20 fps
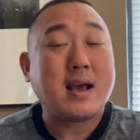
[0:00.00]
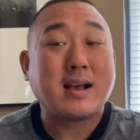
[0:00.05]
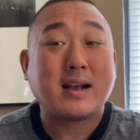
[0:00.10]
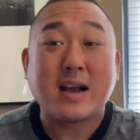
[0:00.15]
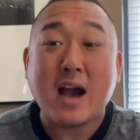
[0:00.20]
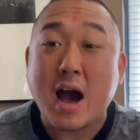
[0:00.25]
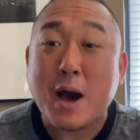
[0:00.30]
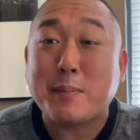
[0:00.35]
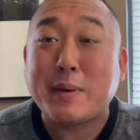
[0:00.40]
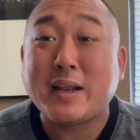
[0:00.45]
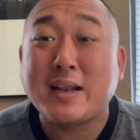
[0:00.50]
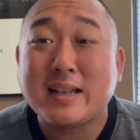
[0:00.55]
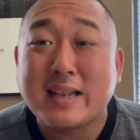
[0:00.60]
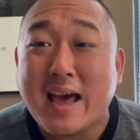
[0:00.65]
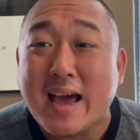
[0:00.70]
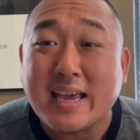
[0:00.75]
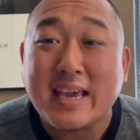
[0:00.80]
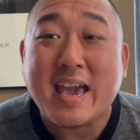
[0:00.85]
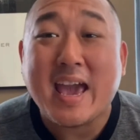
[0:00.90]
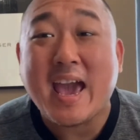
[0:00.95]
Comment,
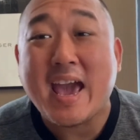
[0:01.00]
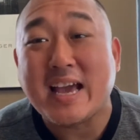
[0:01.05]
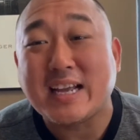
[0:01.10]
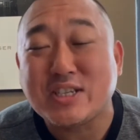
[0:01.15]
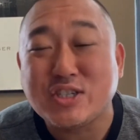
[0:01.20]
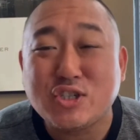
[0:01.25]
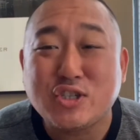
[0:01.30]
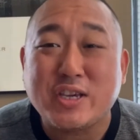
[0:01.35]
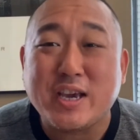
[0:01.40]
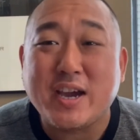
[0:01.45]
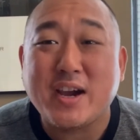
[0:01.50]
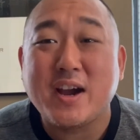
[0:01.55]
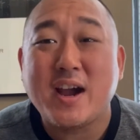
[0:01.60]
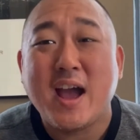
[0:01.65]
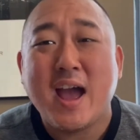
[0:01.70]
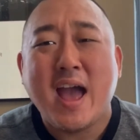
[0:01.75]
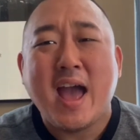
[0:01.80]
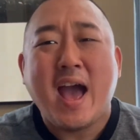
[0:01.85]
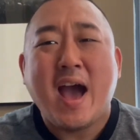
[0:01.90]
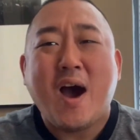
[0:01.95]
like, and share.
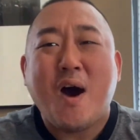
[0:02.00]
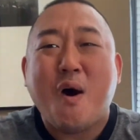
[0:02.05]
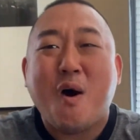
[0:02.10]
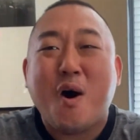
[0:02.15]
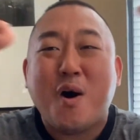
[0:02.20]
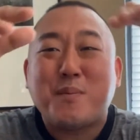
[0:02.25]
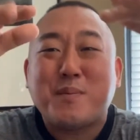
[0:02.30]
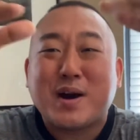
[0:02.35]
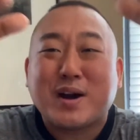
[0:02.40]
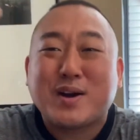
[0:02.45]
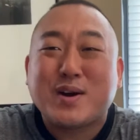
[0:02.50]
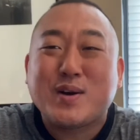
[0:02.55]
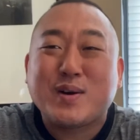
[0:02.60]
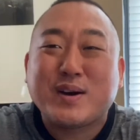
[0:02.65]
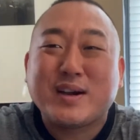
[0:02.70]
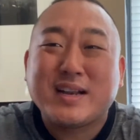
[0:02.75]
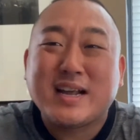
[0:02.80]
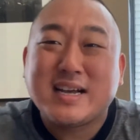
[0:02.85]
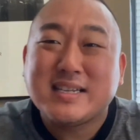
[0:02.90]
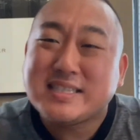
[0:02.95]
All my
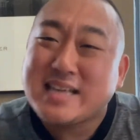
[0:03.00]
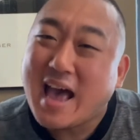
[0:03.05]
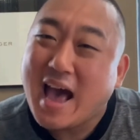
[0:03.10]
coconuts,